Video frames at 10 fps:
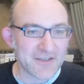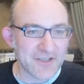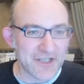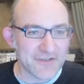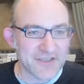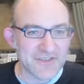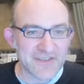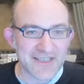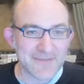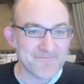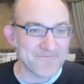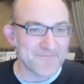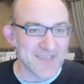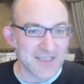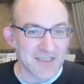you know. And
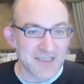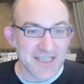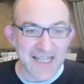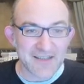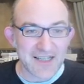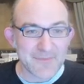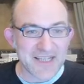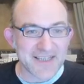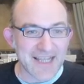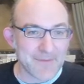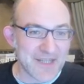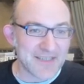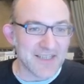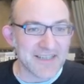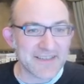yeah, I mean, it came
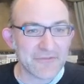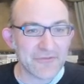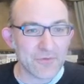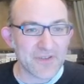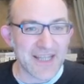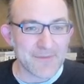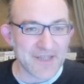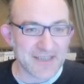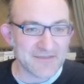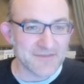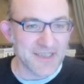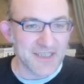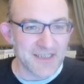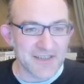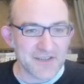in, knight f4 came in.
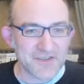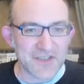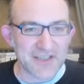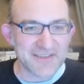You start